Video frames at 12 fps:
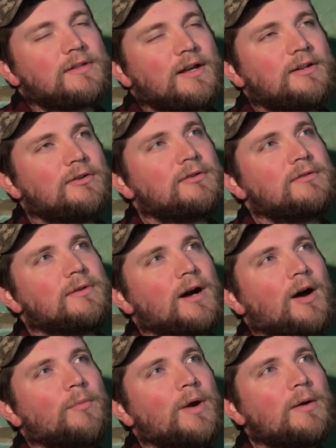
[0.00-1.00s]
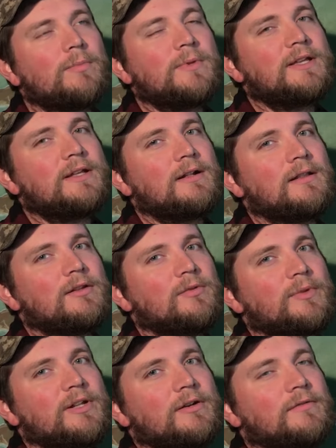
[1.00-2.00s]
I know I'll probably get a little
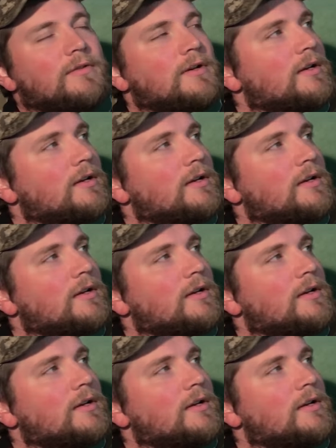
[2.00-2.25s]
bit of